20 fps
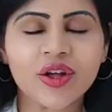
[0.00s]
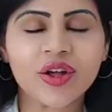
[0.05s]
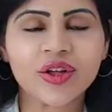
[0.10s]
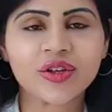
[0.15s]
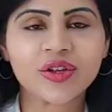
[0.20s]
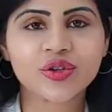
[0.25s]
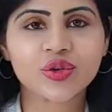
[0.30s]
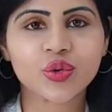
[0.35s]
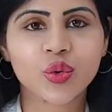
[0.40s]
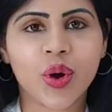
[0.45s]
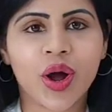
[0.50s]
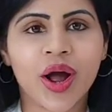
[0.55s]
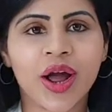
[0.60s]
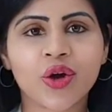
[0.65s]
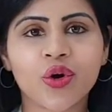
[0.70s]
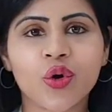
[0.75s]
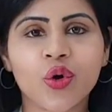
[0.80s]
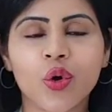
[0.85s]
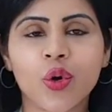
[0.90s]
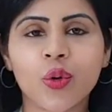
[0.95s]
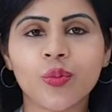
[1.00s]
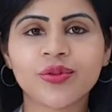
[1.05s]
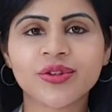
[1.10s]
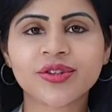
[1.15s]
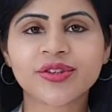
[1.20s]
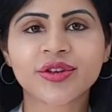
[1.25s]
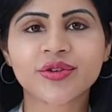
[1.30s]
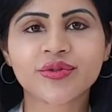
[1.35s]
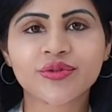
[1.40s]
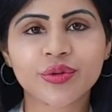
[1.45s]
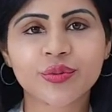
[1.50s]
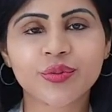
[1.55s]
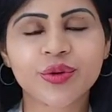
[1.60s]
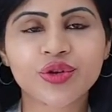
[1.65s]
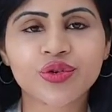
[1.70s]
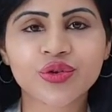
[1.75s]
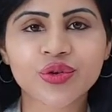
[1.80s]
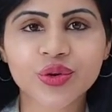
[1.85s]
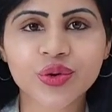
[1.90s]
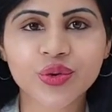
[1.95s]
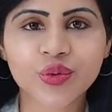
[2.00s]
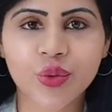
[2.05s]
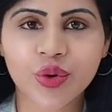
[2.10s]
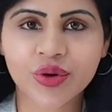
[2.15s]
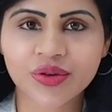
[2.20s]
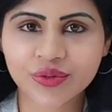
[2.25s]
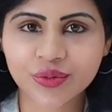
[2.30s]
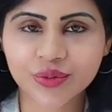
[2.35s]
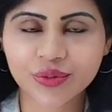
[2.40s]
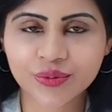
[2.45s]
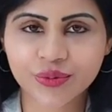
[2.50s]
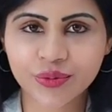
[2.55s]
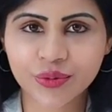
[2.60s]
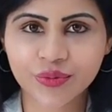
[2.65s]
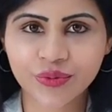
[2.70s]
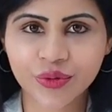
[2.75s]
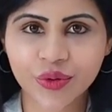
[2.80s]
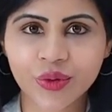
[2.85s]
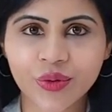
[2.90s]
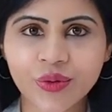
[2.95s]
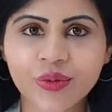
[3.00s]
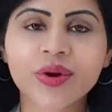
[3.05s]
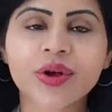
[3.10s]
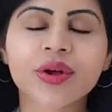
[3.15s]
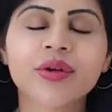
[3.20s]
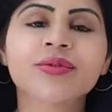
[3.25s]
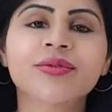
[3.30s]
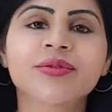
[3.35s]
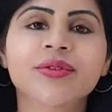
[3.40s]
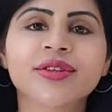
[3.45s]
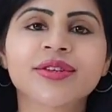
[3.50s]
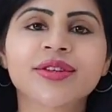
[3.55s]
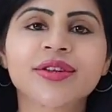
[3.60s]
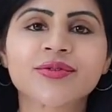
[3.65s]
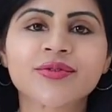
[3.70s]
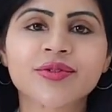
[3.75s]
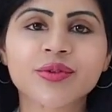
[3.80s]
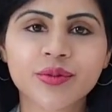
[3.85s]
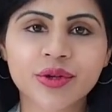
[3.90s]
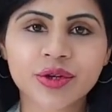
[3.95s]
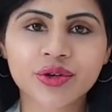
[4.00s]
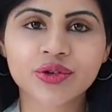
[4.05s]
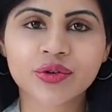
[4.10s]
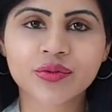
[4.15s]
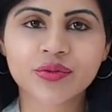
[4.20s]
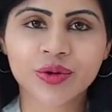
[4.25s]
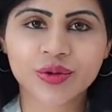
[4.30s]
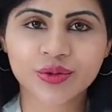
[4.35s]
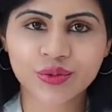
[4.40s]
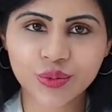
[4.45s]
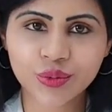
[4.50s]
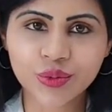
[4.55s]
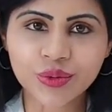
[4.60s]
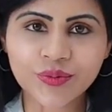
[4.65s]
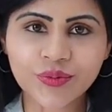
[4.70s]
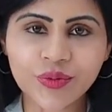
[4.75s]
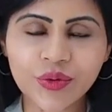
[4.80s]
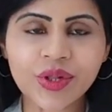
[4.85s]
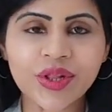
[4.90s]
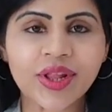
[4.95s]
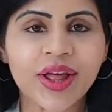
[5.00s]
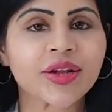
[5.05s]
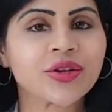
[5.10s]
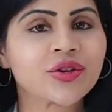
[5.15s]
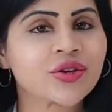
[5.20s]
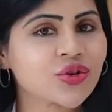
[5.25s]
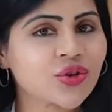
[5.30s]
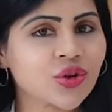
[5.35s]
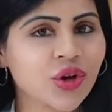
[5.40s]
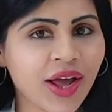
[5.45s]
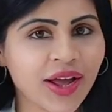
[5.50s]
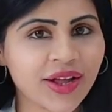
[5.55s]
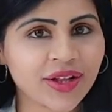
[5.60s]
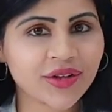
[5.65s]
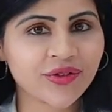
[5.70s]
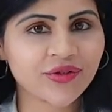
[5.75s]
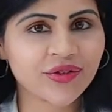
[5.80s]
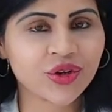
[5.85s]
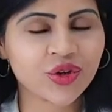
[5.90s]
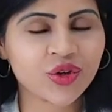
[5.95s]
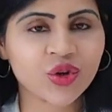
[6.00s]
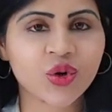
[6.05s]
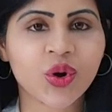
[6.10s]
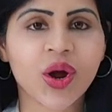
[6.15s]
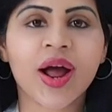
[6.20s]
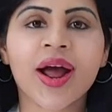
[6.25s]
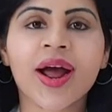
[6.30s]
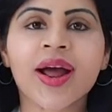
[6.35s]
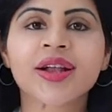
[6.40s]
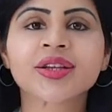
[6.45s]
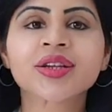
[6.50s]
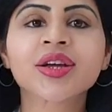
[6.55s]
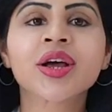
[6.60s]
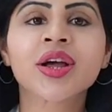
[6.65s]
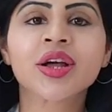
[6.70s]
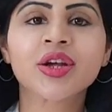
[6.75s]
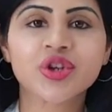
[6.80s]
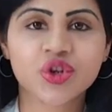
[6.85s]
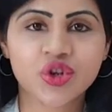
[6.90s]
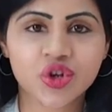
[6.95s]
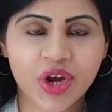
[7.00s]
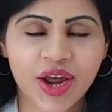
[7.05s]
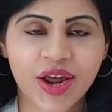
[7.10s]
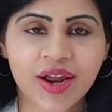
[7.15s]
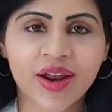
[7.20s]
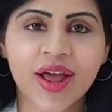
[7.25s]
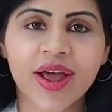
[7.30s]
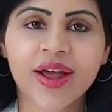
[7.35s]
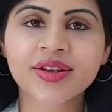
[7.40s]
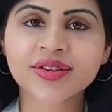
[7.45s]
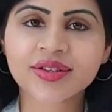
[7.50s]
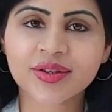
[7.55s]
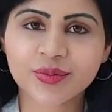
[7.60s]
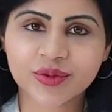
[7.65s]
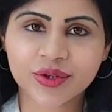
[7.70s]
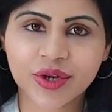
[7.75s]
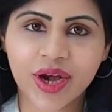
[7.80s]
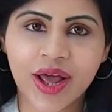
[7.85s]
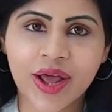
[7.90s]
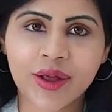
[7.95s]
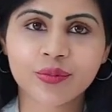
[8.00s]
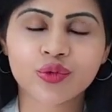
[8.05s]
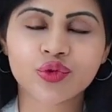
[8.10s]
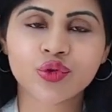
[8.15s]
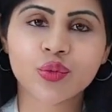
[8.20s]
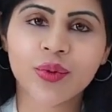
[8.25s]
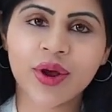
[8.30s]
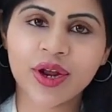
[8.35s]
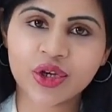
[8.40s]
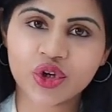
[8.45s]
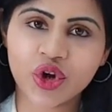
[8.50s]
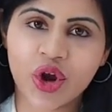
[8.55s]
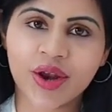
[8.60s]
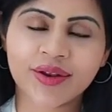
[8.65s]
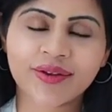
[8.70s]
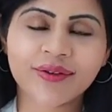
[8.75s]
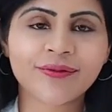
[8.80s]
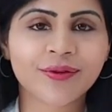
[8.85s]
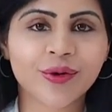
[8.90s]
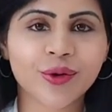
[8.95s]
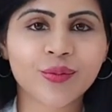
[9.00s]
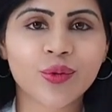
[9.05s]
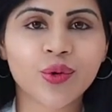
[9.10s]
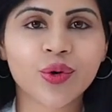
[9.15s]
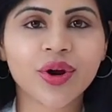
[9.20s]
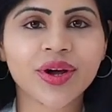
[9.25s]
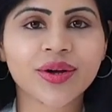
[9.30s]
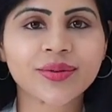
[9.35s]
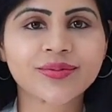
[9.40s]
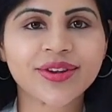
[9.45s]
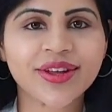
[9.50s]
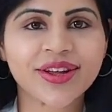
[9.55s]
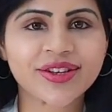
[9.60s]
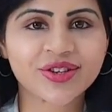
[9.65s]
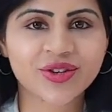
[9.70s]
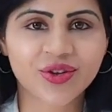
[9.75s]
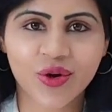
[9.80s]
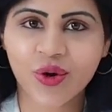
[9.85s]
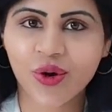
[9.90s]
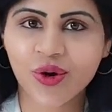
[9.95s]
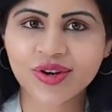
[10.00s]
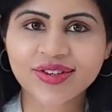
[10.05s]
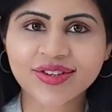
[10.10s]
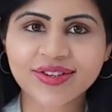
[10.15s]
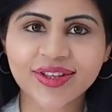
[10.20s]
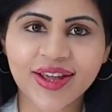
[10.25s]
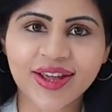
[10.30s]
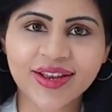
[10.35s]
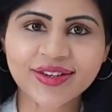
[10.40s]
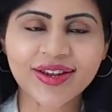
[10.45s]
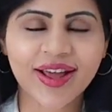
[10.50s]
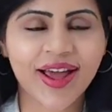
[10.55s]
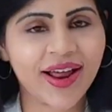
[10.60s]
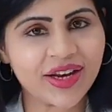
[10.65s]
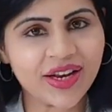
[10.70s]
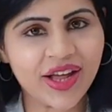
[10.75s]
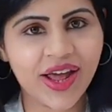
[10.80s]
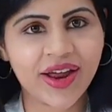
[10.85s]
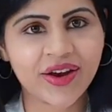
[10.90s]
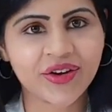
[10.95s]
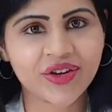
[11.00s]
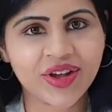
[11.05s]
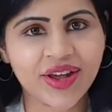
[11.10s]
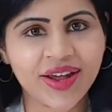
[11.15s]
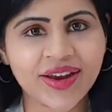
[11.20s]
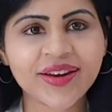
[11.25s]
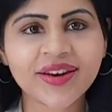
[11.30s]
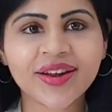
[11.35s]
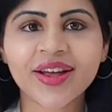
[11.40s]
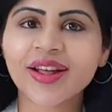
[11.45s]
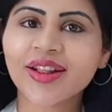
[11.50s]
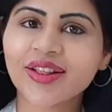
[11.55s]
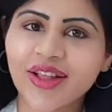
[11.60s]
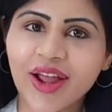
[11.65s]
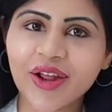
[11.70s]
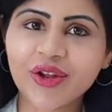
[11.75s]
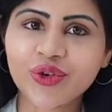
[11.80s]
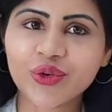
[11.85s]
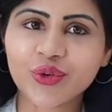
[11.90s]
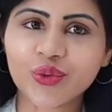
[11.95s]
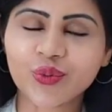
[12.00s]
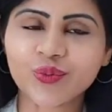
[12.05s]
So I hope this information was useful for you. If this information was useful, then do like the video and share and subscribe to my channel for more updates on skin and hair care. Thank you.